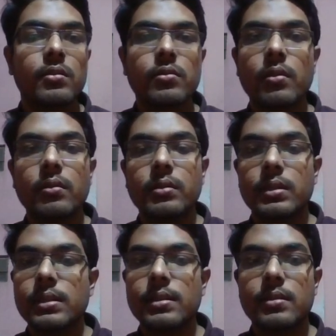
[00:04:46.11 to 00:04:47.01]
So
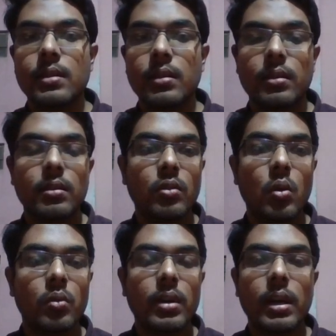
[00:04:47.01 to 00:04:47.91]
this is the
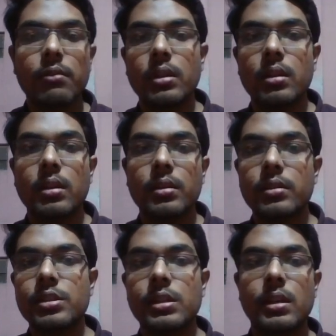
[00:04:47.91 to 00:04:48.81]
code. I will
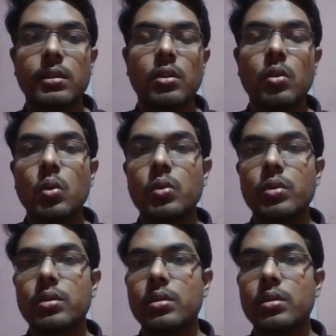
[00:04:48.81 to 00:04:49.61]
share the code